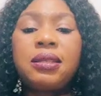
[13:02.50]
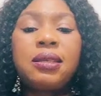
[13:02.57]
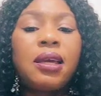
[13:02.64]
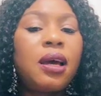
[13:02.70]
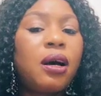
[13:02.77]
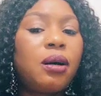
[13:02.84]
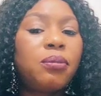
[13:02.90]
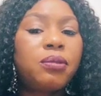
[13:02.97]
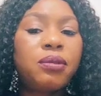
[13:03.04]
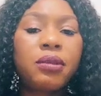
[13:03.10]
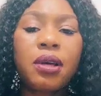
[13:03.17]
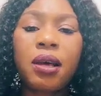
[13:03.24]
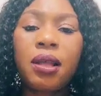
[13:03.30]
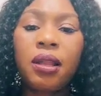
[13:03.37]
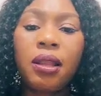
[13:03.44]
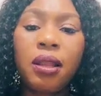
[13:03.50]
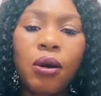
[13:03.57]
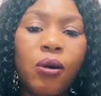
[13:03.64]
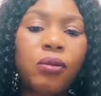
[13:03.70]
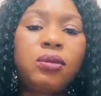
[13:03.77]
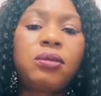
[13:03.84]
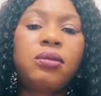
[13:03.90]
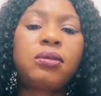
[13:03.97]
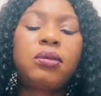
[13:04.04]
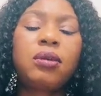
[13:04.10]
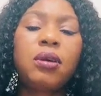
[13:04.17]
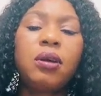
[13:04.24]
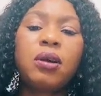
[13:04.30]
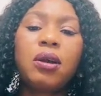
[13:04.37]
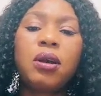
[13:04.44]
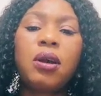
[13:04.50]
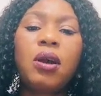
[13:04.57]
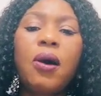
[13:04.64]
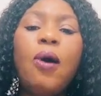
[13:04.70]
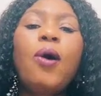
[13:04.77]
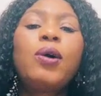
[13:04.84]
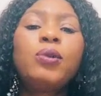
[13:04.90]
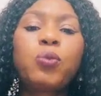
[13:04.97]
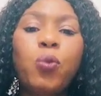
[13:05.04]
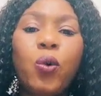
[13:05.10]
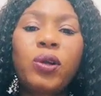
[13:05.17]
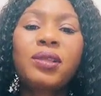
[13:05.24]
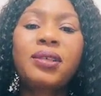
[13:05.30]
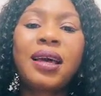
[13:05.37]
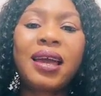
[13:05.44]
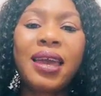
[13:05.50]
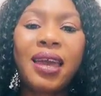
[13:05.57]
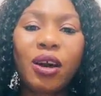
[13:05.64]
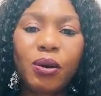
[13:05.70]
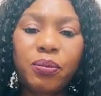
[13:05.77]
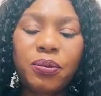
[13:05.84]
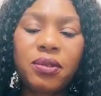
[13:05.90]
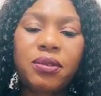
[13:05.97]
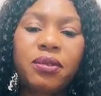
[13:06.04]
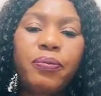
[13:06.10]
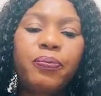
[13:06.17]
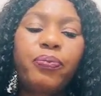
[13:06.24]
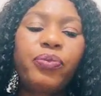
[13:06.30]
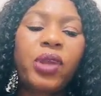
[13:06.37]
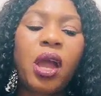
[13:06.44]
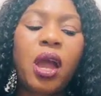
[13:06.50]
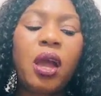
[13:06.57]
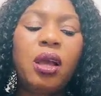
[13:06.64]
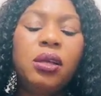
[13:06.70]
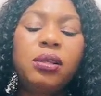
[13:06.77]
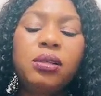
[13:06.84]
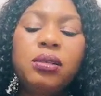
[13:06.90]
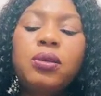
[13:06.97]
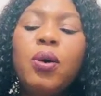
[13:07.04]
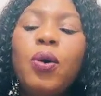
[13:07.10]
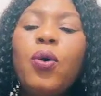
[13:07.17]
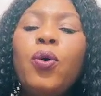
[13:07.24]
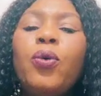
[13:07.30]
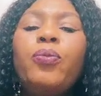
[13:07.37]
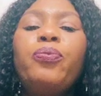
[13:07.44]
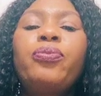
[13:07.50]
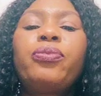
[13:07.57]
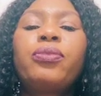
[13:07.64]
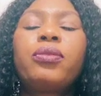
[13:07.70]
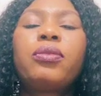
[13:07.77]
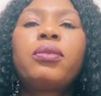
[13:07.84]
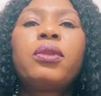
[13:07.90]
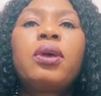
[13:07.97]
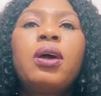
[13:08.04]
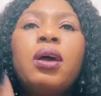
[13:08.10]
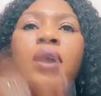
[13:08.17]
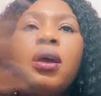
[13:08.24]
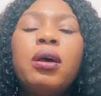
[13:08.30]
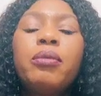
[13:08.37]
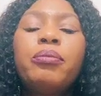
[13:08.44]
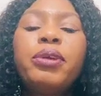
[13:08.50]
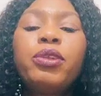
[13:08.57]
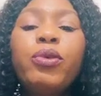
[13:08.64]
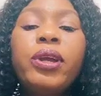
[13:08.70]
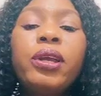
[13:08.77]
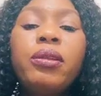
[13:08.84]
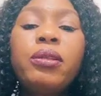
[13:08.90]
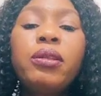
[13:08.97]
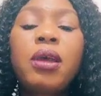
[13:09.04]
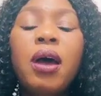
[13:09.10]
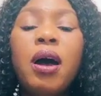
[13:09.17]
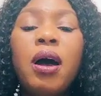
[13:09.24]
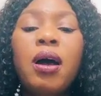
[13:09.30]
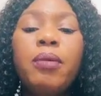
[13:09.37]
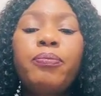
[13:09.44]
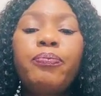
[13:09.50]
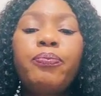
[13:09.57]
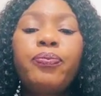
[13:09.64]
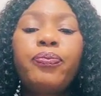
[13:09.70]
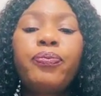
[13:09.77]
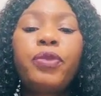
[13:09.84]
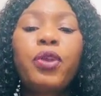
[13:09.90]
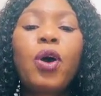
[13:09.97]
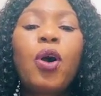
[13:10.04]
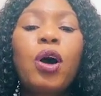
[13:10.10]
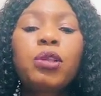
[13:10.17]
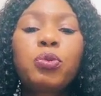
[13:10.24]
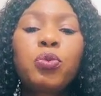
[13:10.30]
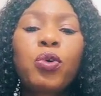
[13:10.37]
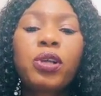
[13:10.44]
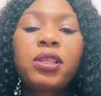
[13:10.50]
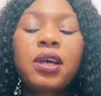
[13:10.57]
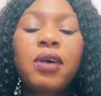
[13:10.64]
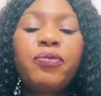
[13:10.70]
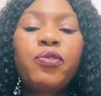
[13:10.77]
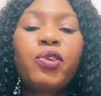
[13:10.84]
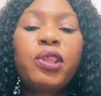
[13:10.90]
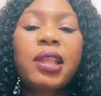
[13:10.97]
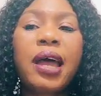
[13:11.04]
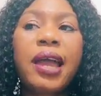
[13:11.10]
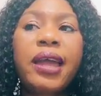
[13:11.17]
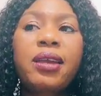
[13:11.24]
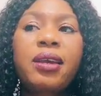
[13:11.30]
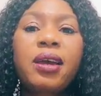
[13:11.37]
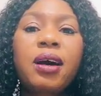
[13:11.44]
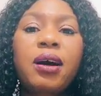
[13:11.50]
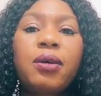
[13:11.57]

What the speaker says: it helps a lot. Hot water helps. So be doing hot water for like